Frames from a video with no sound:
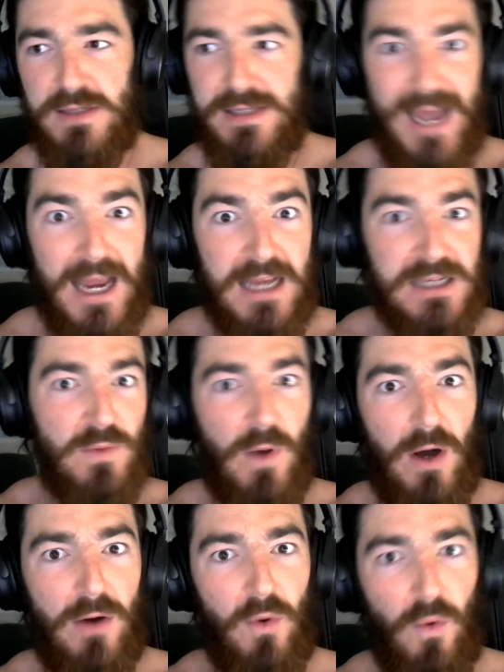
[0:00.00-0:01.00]
It takes a
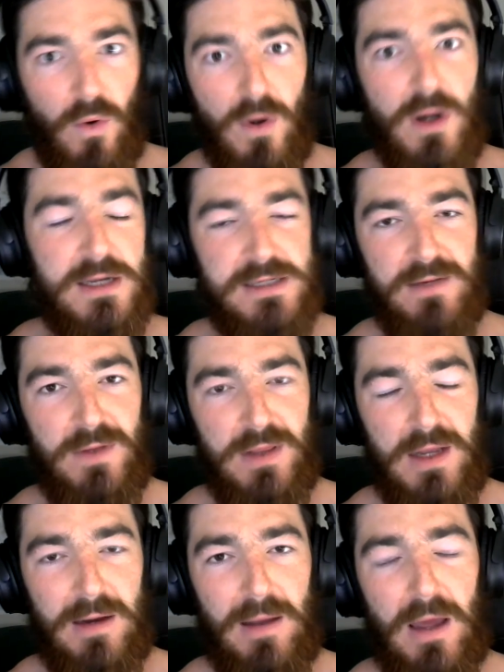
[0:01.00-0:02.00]
while to organize
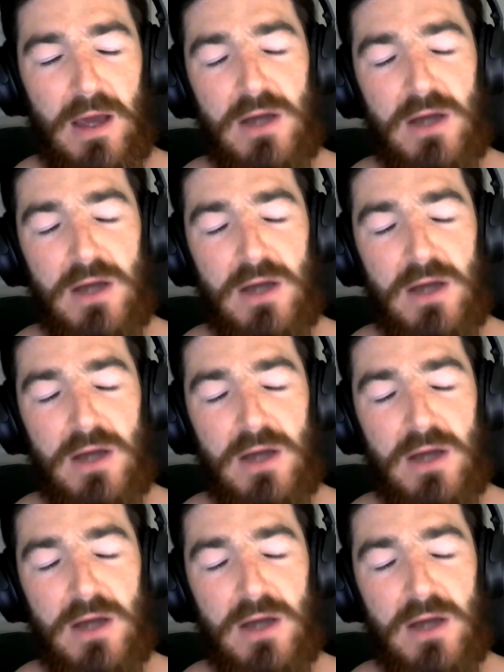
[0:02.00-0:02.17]
everything.